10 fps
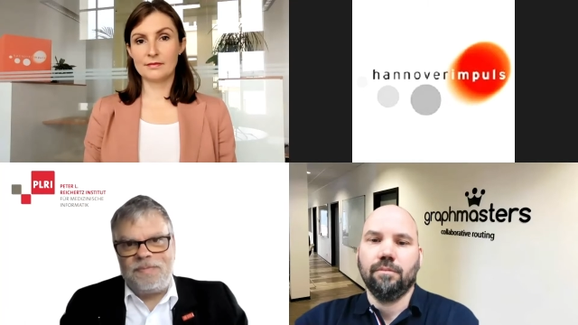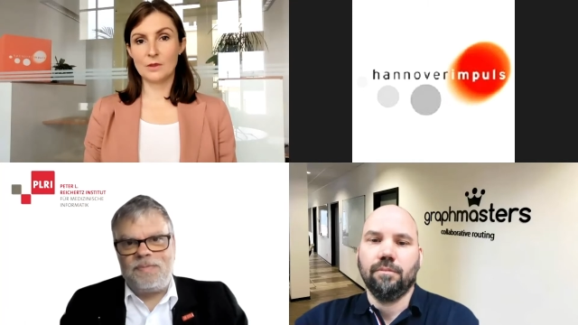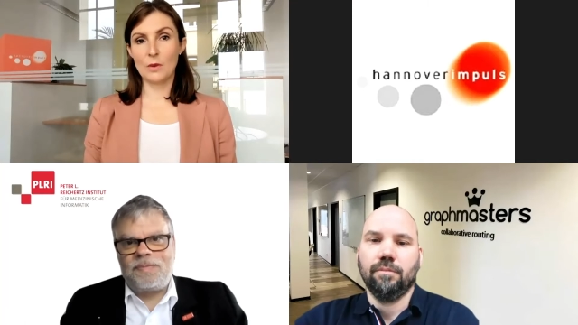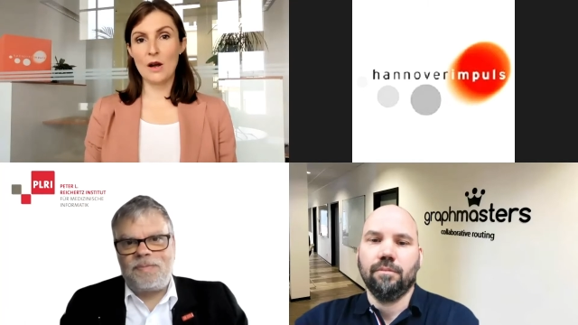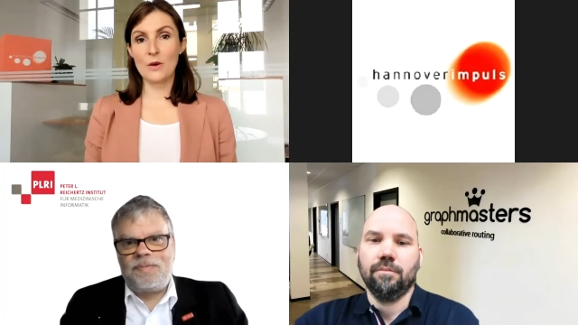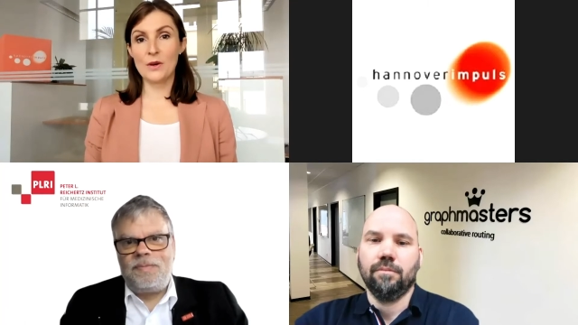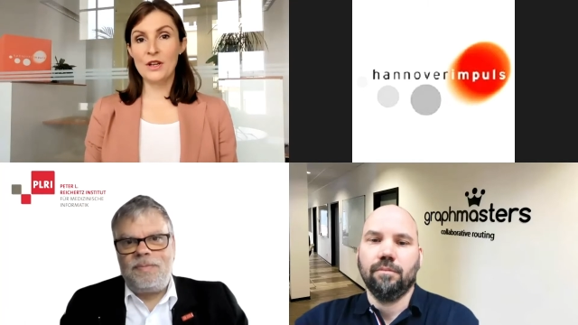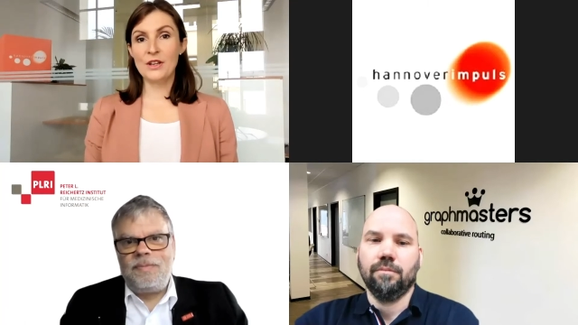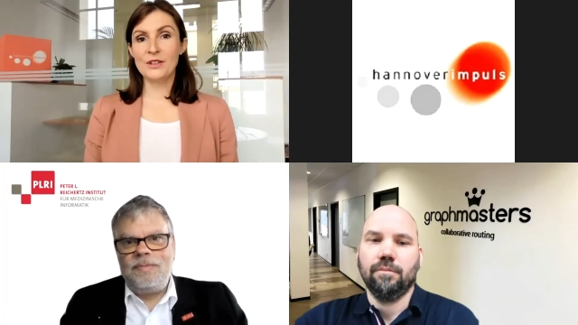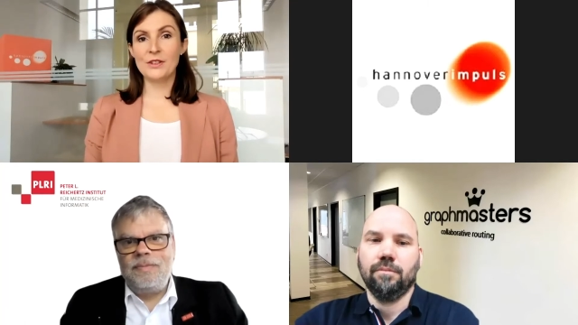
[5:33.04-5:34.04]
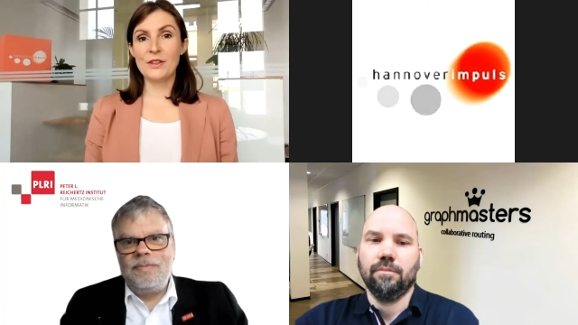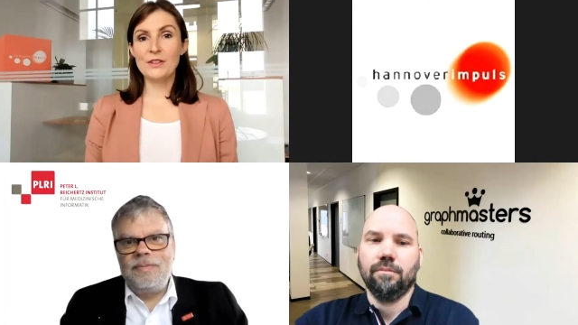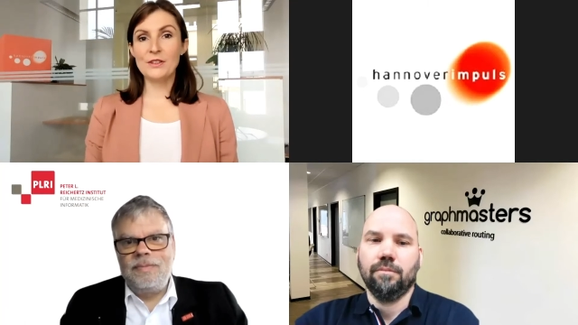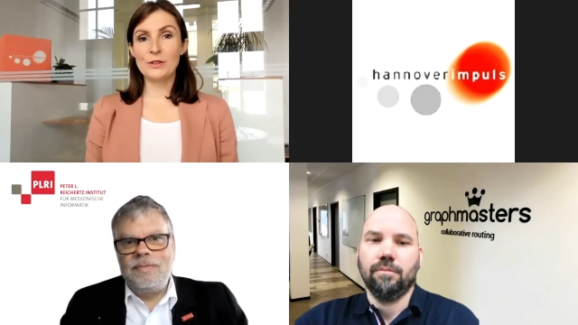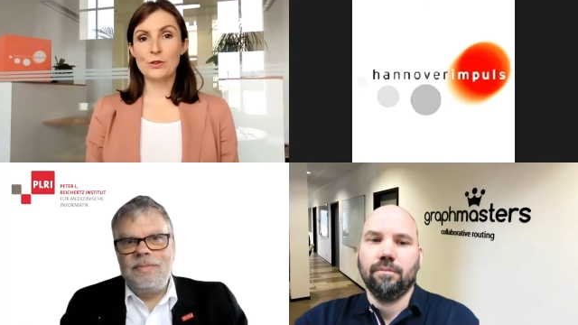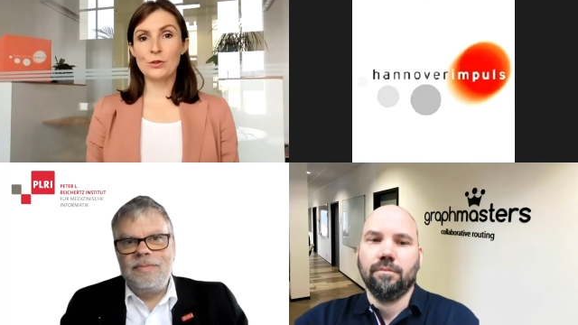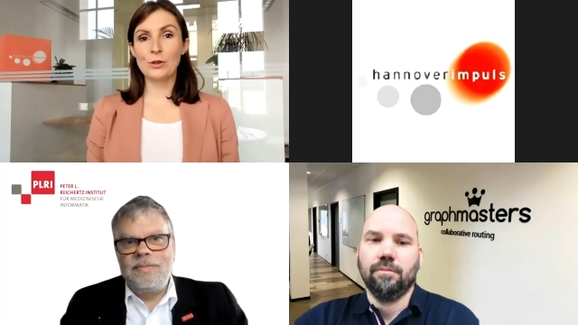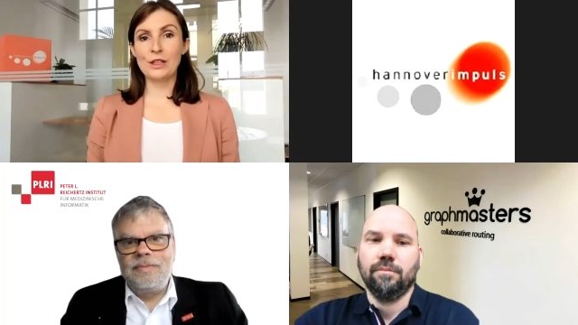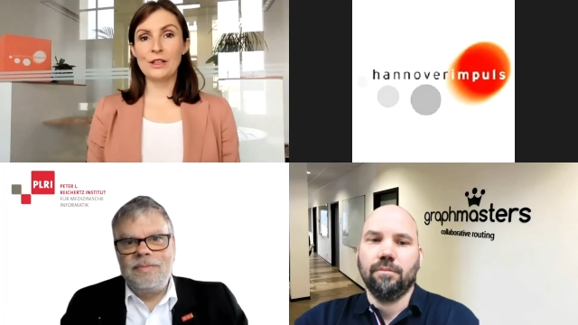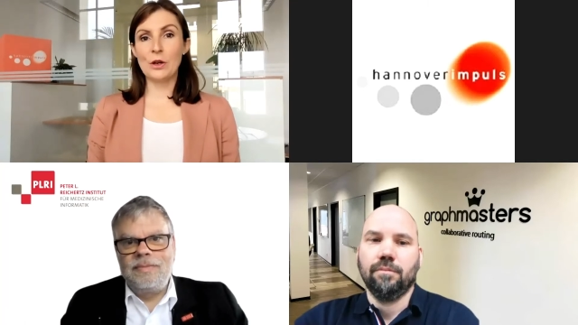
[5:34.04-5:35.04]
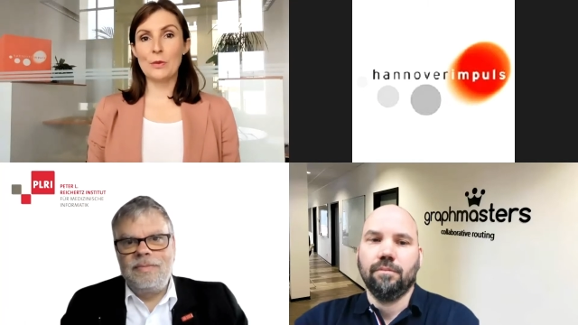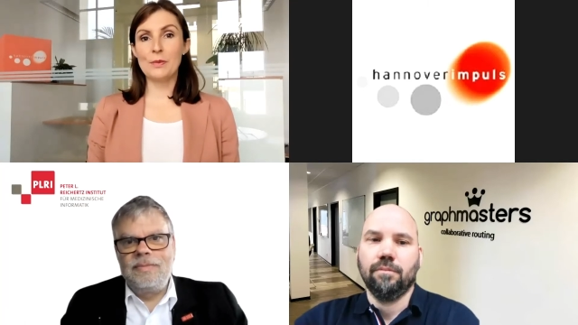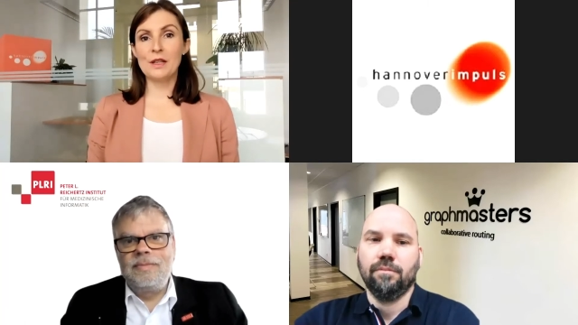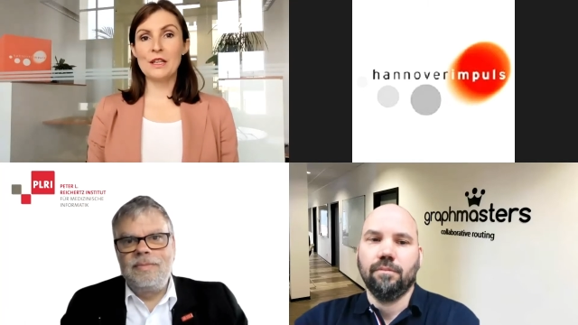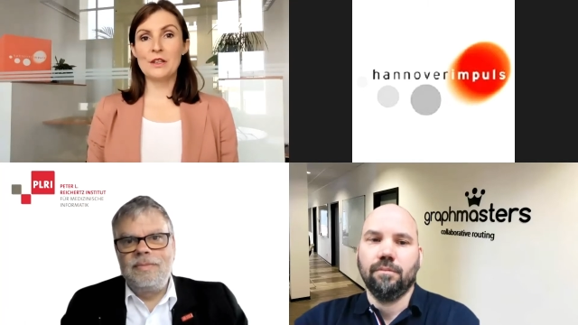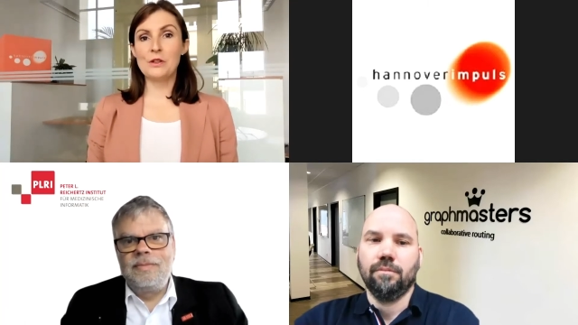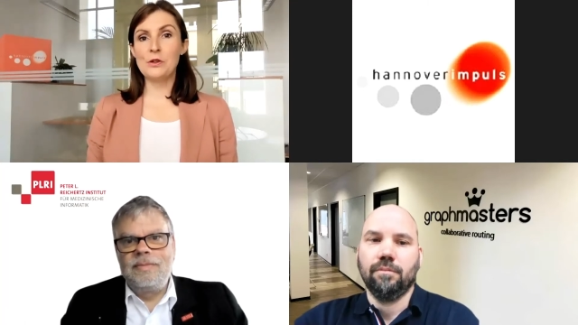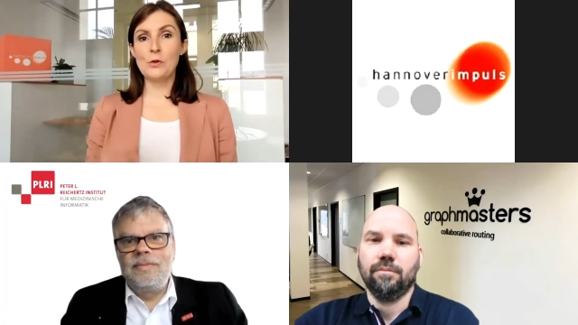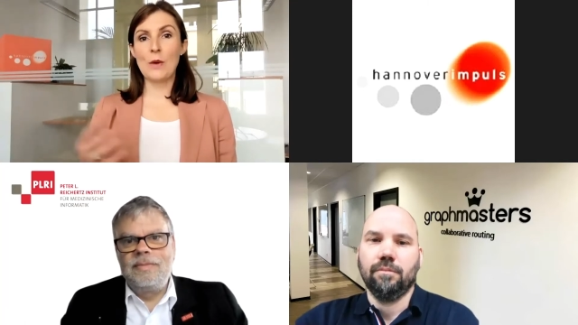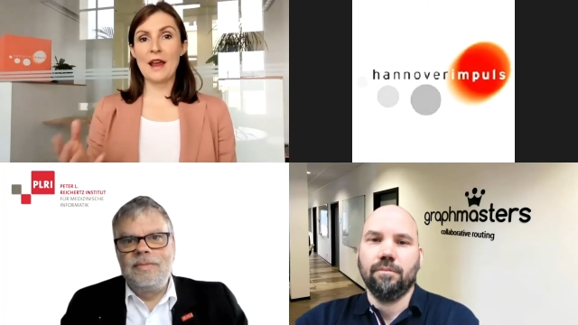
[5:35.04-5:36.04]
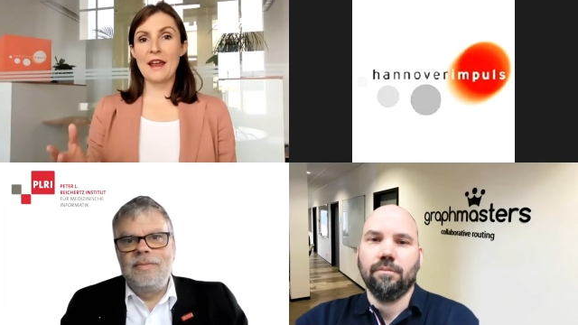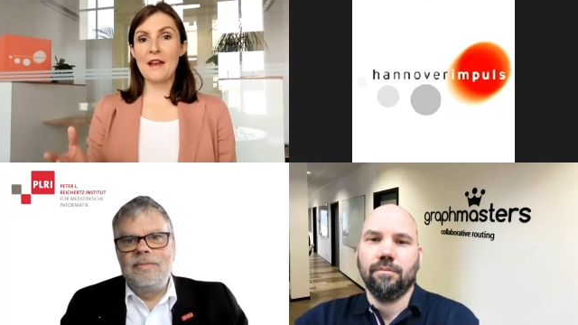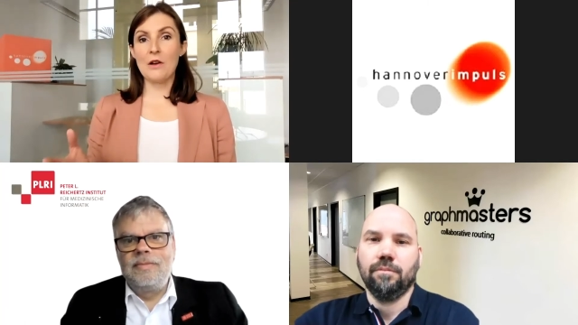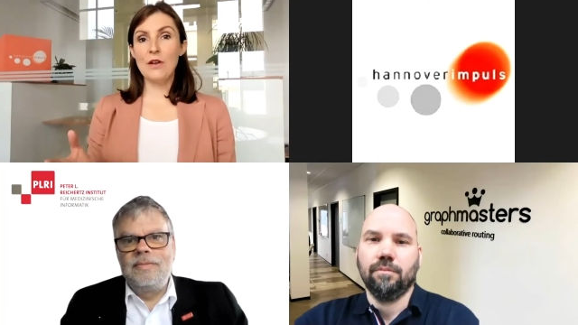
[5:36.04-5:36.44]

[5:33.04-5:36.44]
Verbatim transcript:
Speaker 1: Wow. So, this is a truly complete new way of